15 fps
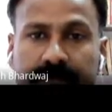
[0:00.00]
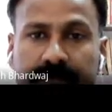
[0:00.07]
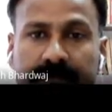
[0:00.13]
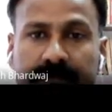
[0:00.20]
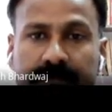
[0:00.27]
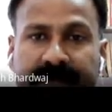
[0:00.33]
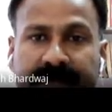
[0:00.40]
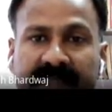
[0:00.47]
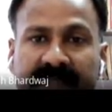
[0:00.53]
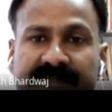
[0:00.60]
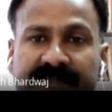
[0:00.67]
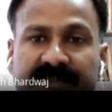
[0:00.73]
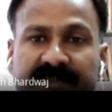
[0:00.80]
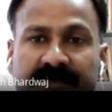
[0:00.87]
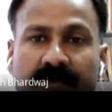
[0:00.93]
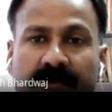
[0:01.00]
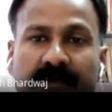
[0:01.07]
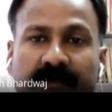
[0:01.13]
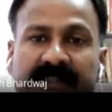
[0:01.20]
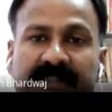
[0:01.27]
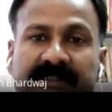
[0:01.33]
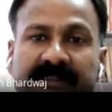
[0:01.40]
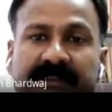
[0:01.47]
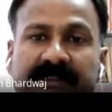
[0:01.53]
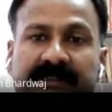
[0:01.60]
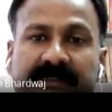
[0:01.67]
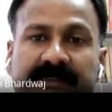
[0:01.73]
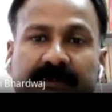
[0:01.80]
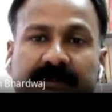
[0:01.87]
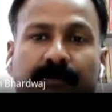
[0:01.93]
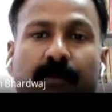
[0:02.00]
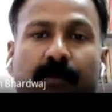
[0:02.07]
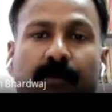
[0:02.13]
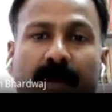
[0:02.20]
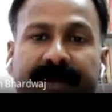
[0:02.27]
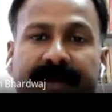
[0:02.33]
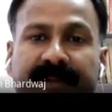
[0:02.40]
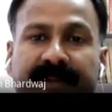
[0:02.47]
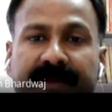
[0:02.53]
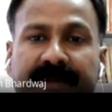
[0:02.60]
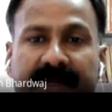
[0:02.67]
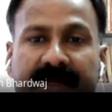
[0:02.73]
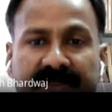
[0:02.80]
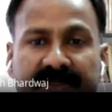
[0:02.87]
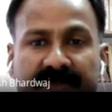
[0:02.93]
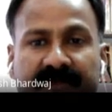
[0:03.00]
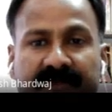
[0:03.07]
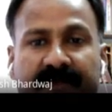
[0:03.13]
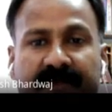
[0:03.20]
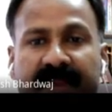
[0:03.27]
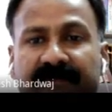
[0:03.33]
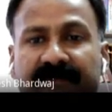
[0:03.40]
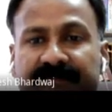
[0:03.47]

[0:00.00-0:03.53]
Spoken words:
The rays which are always point in the direction of the wave.